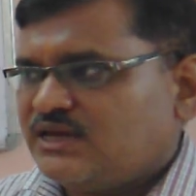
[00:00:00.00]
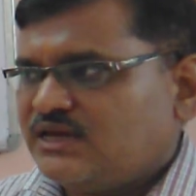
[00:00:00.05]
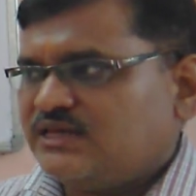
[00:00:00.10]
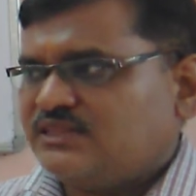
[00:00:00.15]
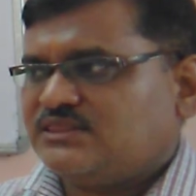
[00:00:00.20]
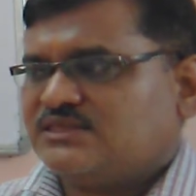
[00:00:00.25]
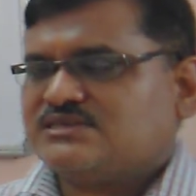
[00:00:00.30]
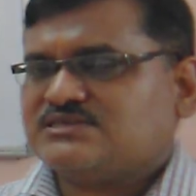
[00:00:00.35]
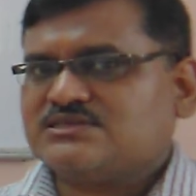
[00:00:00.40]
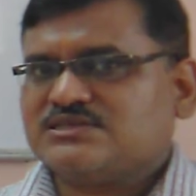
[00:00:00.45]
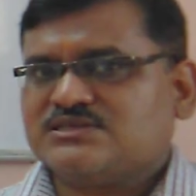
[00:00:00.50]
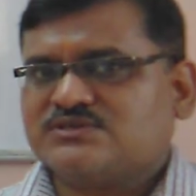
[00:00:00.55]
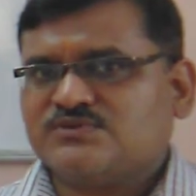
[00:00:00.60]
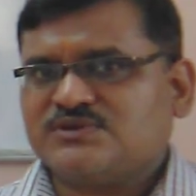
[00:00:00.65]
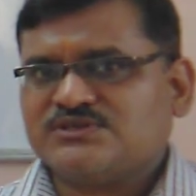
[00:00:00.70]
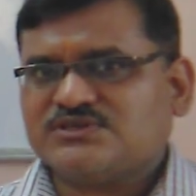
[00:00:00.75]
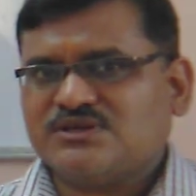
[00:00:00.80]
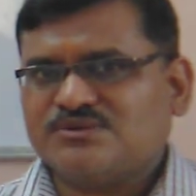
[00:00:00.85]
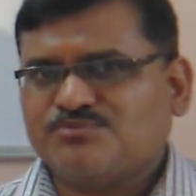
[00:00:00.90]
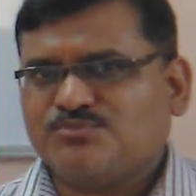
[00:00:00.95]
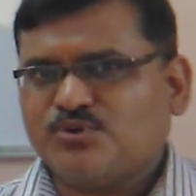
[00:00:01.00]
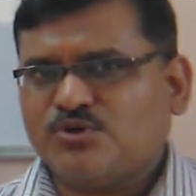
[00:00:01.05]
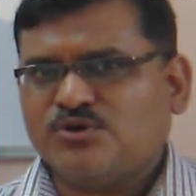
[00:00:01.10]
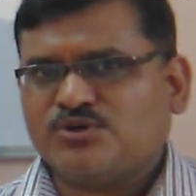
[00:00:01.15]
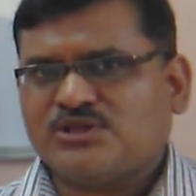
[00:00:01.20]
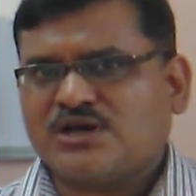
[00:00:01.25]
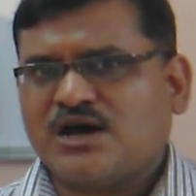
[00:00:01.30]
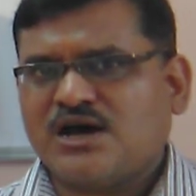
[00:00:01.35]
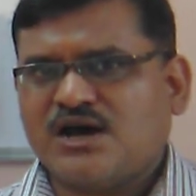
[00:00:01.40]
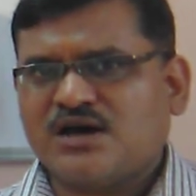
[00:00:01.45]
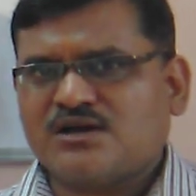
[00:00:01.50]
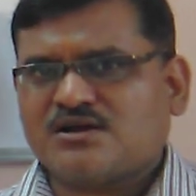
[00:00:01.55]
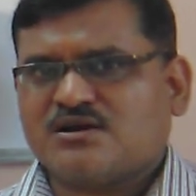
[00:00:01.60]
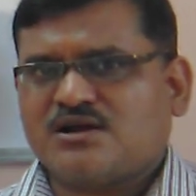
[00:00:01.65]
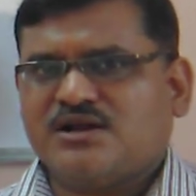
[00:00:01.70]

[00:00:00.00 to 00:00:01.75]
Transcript: In this situation, both are